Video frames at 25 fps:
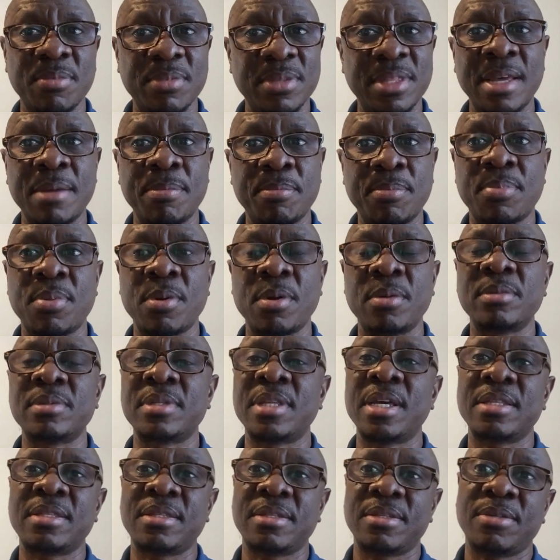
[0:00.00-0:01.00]
that pro
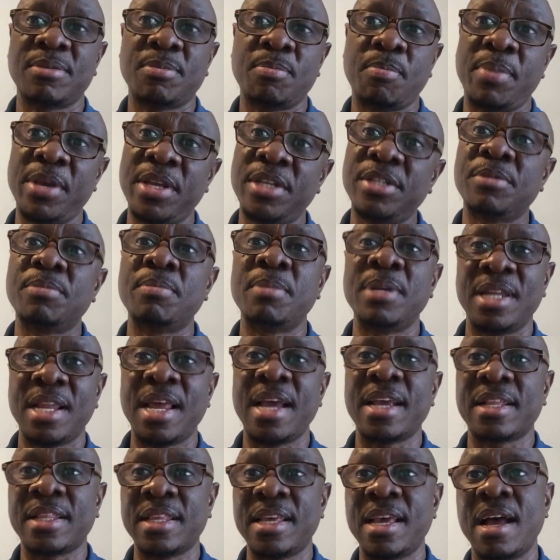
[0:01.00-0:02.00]
that page may
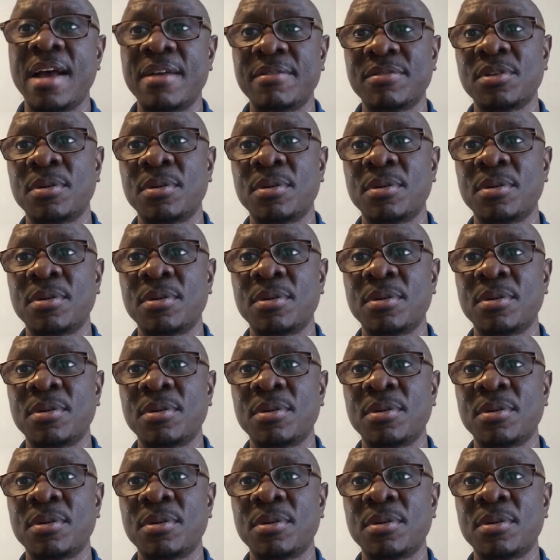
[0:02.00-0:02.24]
likely have